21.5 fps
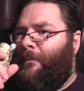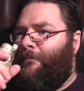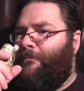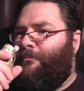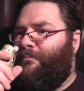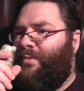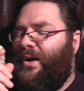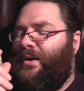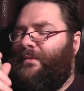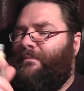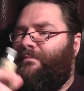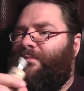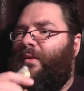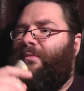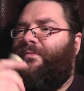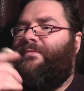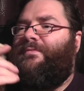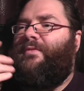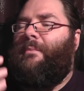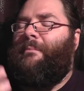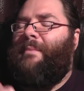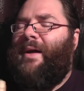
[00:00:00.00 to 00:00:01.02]
But
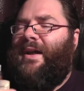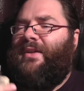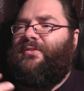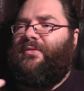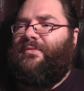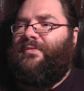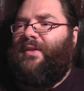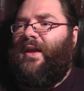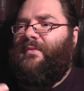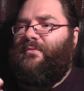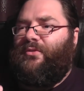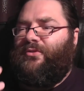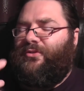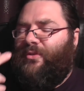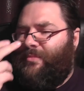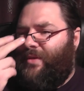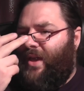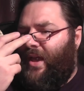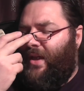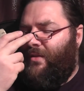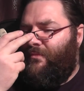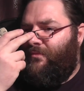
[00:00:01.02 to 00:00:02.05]
the major flavours
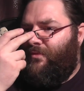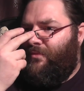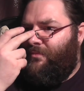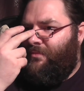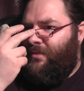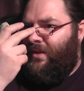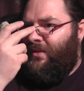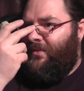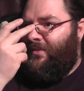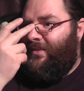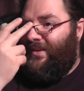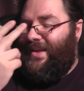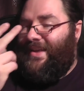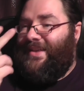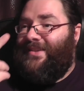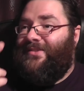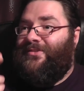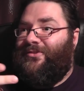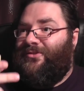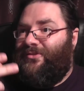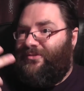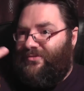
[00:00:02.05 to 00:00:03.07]
I'm getting from this
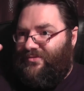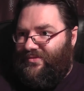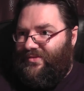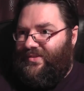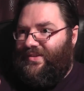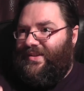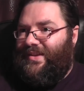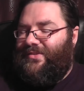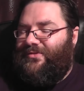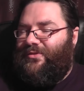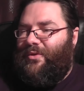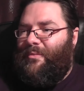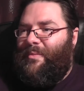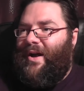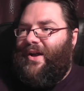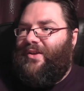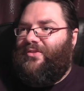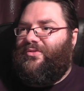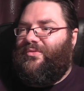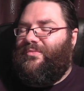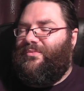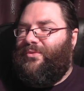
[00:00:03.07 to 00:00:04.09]
is the
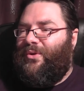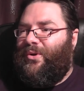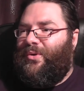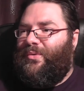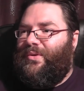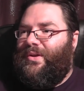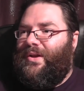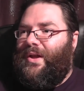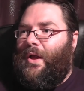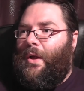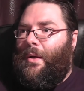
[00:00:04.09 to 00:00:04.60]
passion fruit,